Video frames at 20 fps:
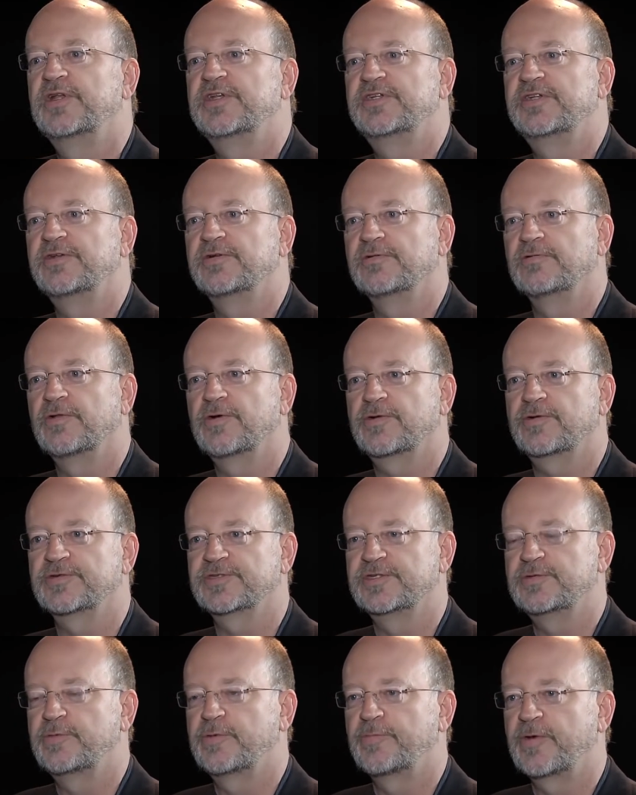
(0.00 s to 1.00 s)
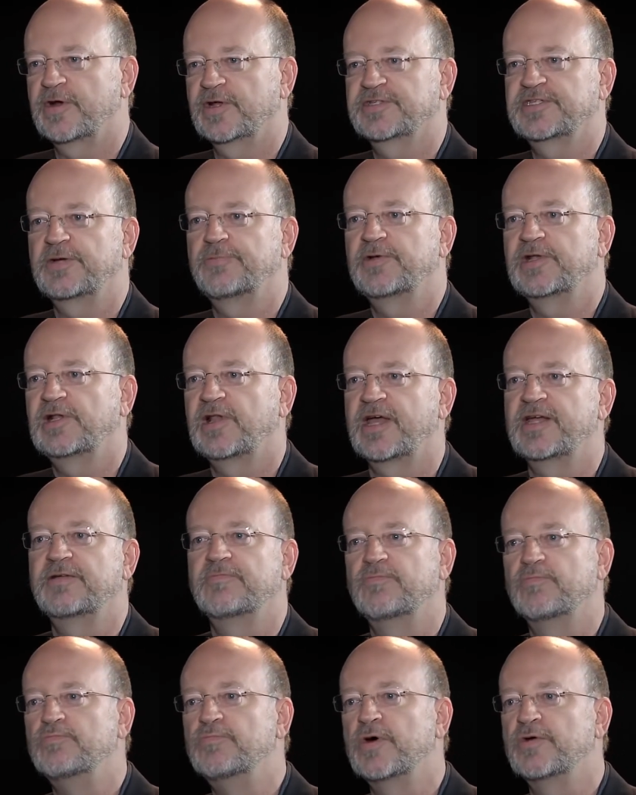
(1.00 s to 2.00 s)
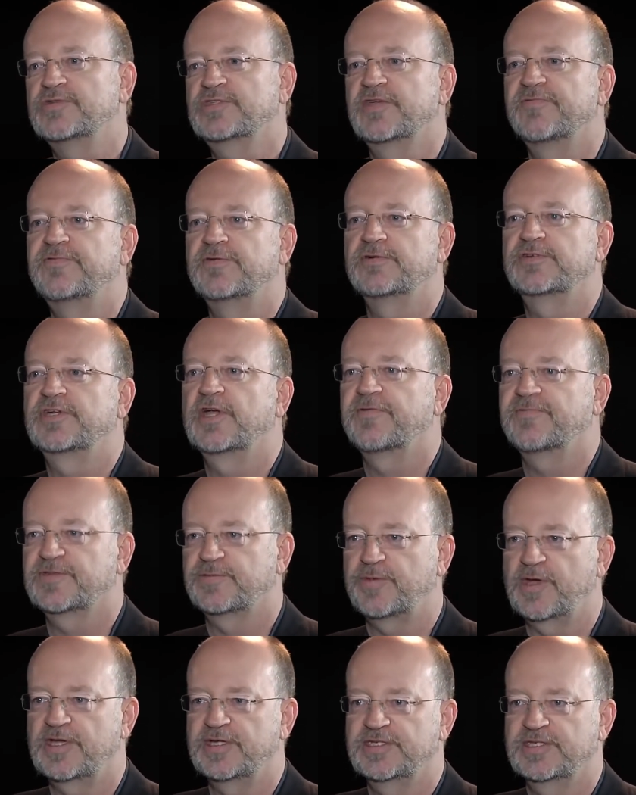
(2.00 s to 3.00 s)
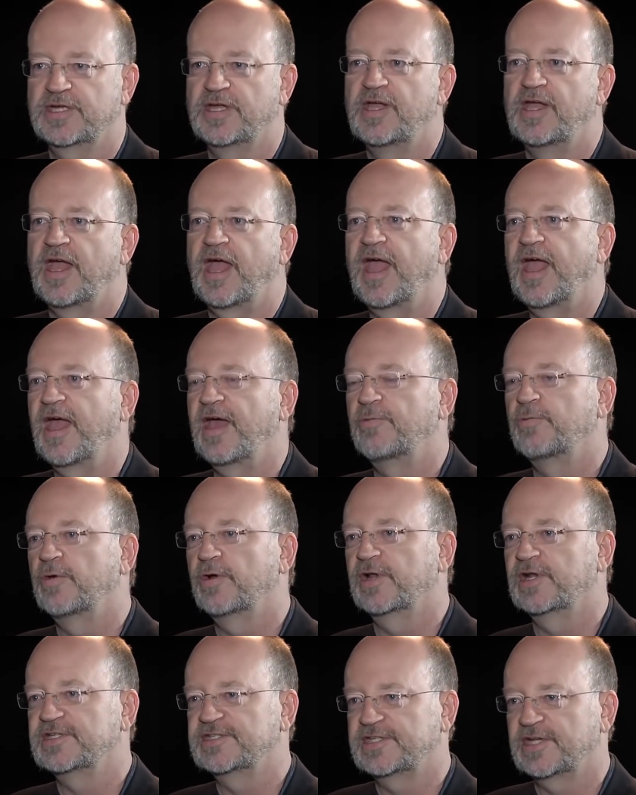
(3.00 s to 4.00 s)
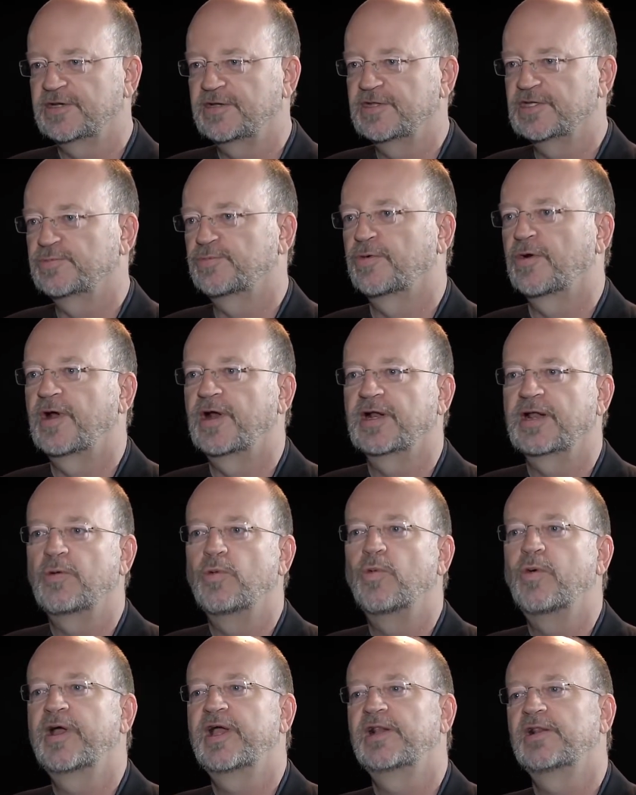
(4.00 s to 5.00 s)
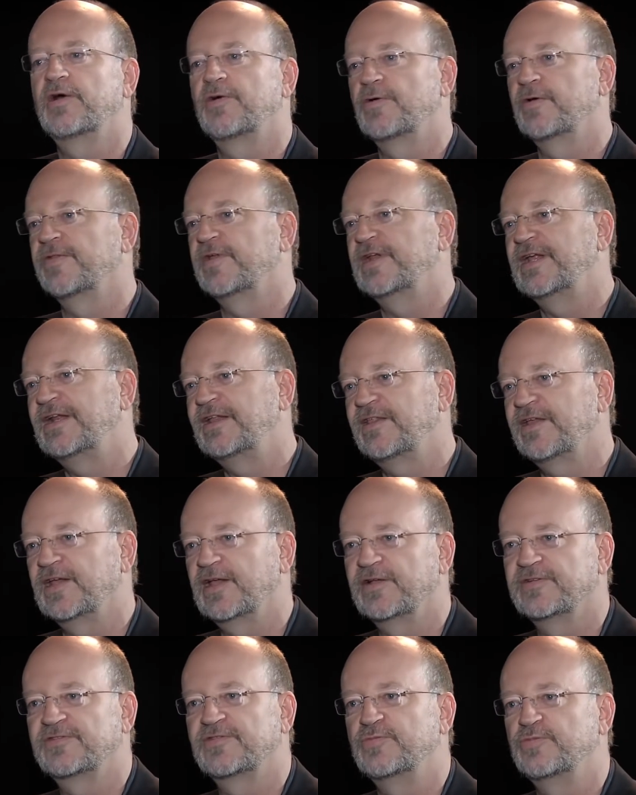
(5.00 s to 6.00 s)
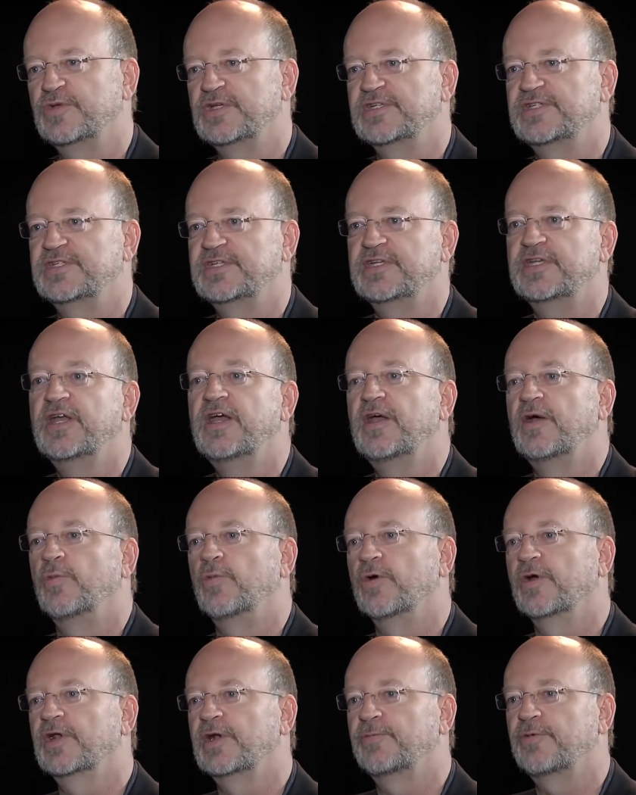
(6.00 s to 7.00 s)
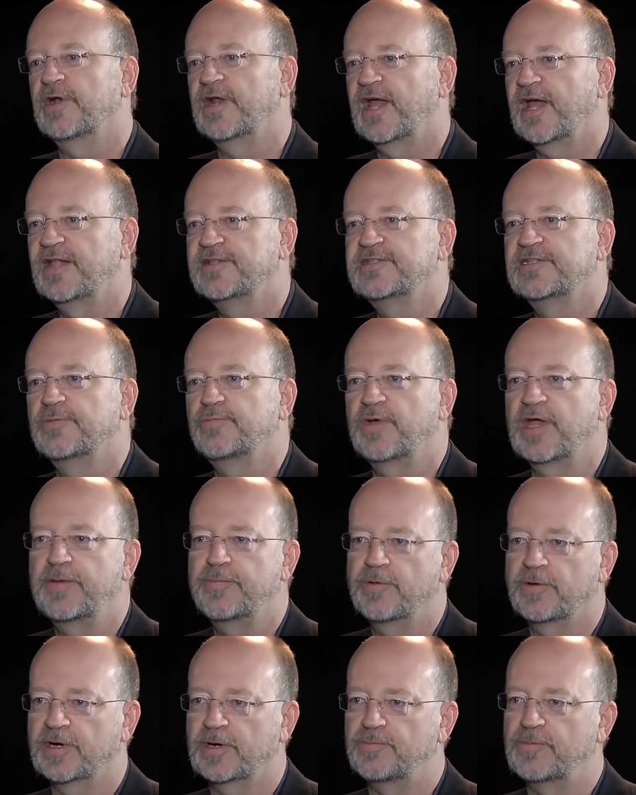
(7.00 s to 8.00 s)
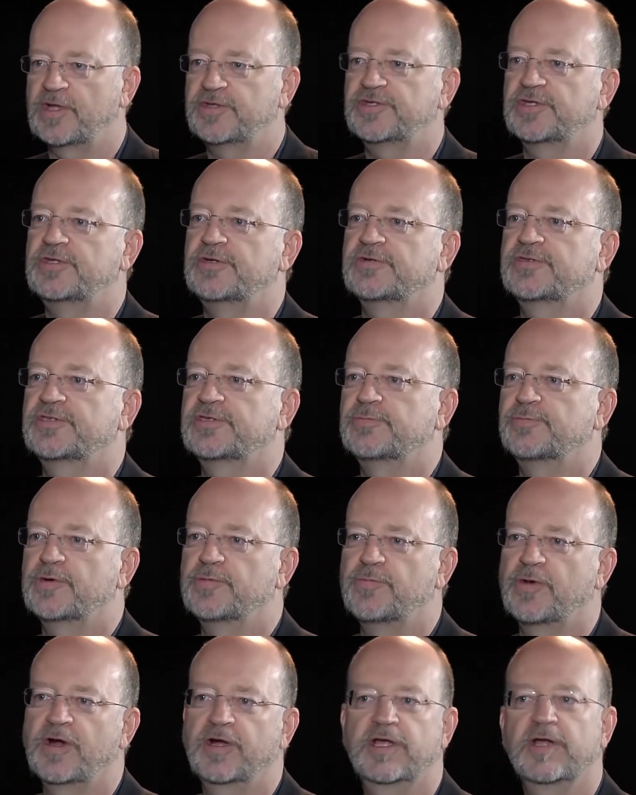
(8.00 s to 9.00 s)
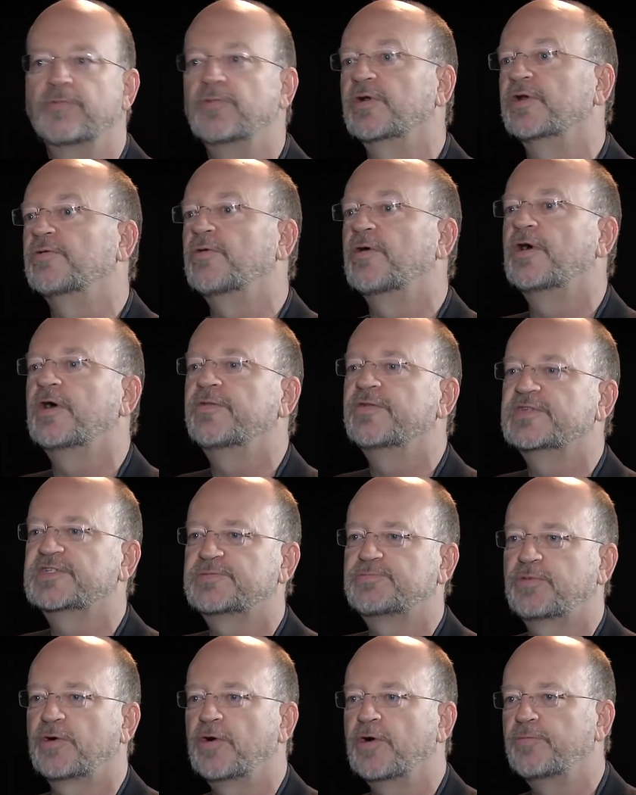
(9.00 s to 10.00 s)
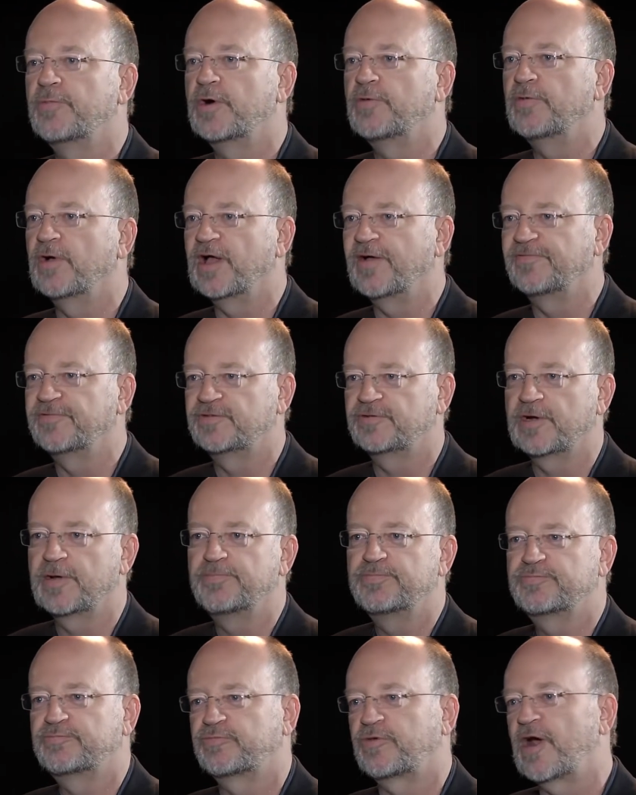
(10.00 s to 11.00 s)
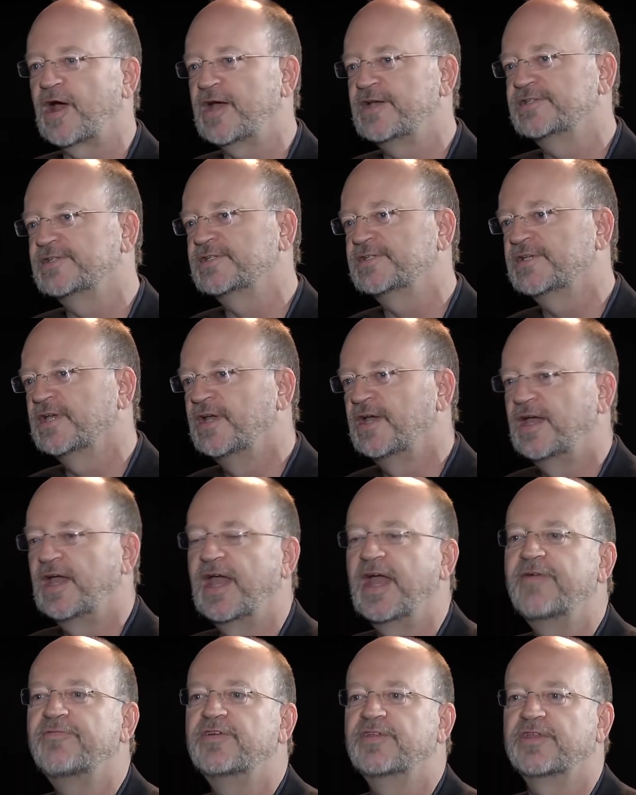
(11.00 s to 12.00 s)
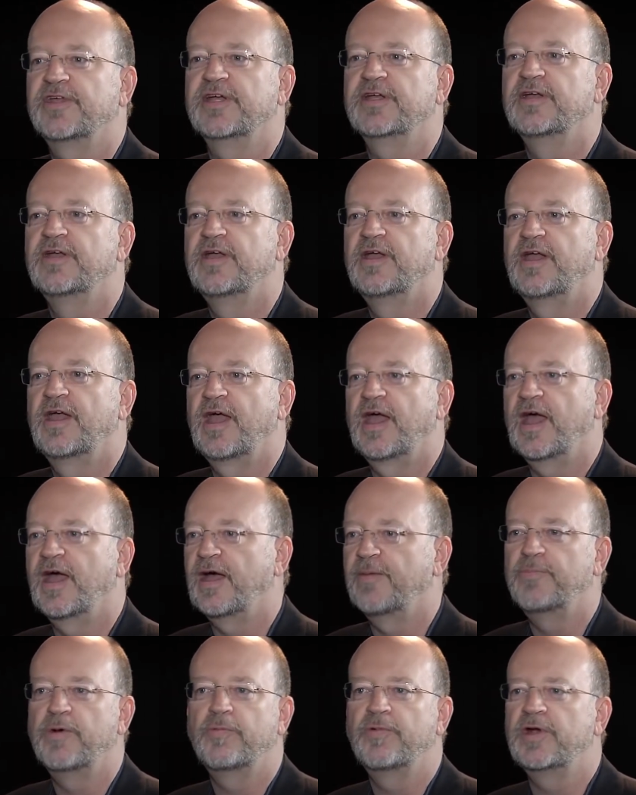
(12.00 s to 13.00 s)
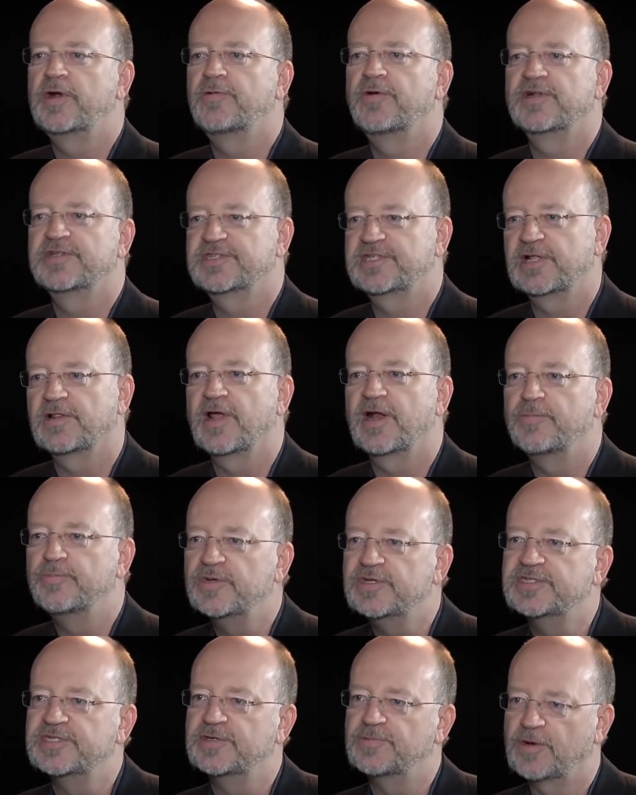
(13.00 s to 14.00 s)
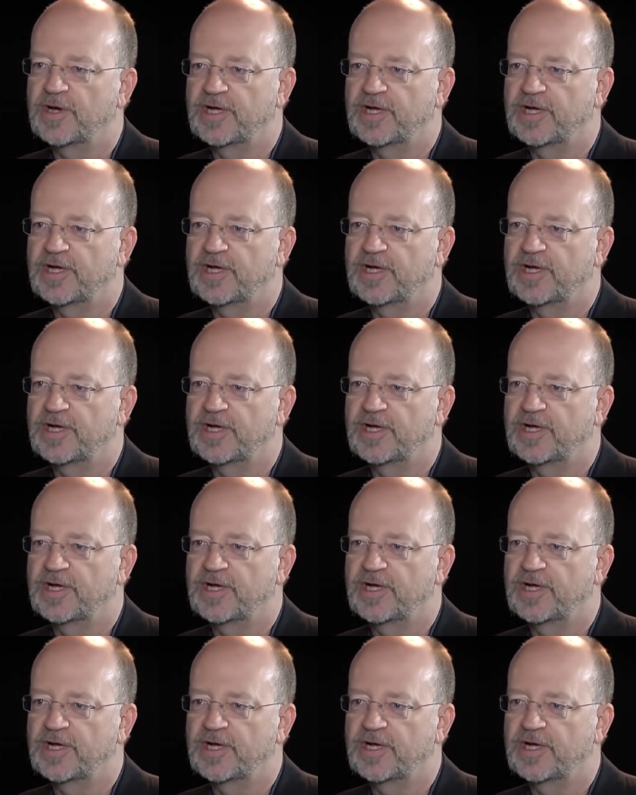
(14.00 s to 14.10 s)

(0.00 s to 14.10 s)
into your local supermarket and say, we'd like most of your shelf space. And we're going to sell you this product way lower than anything else from BC. We're going to put ads in the paper. We're going to mention your supermarket. We're going to do all this promo. We'll have trip prizes, everything. Uh, but we don't want to see a lot of BC